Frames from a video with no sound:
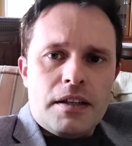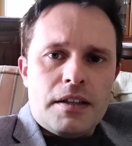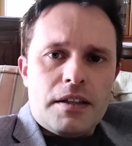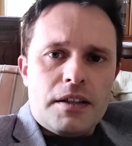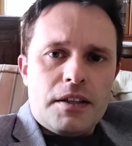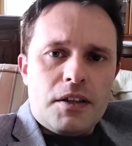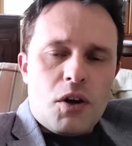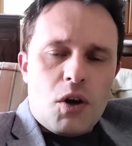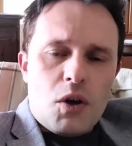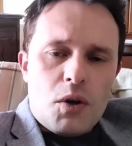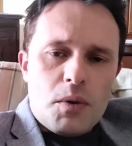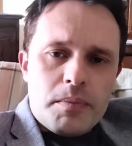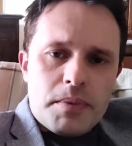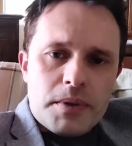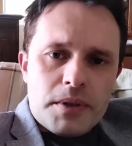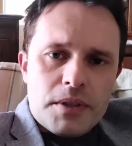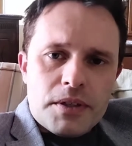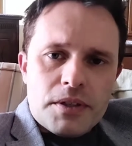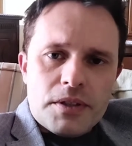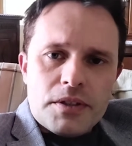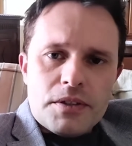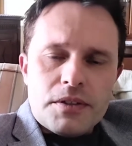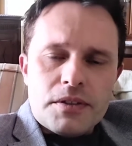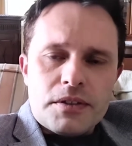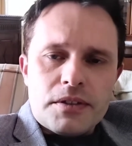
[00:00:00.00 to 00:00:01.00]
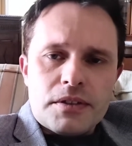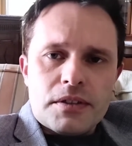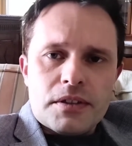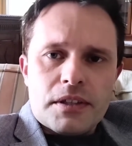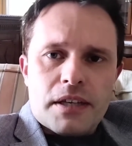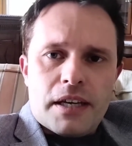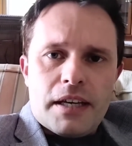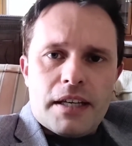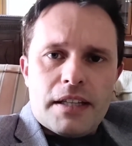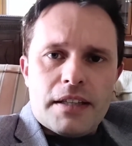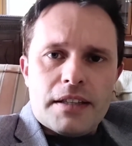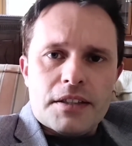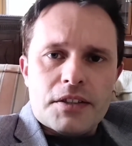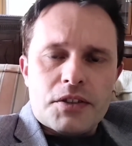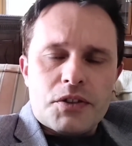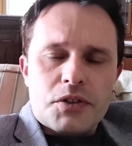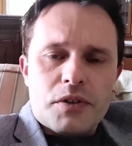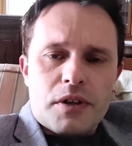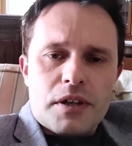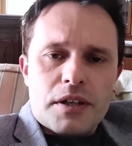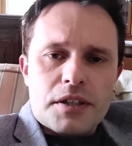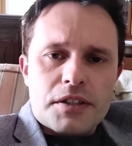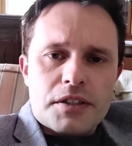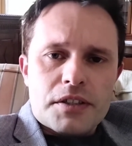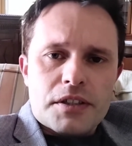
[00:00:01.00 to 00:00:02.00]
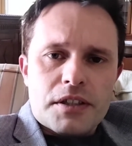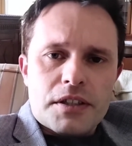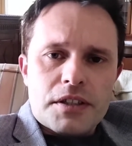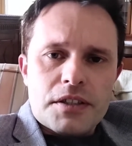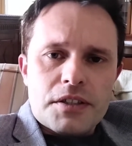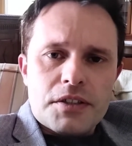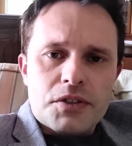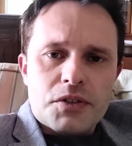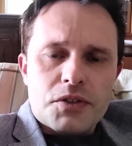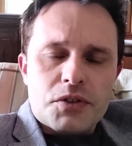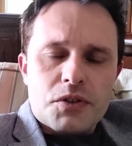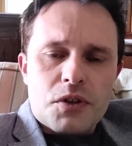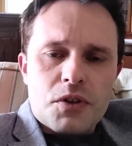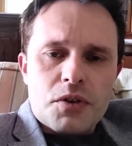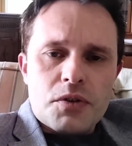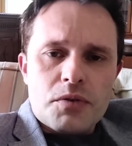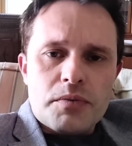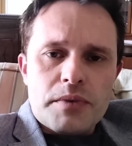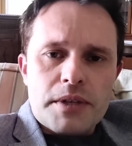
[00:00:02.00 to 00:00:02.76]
the openers and the structure is so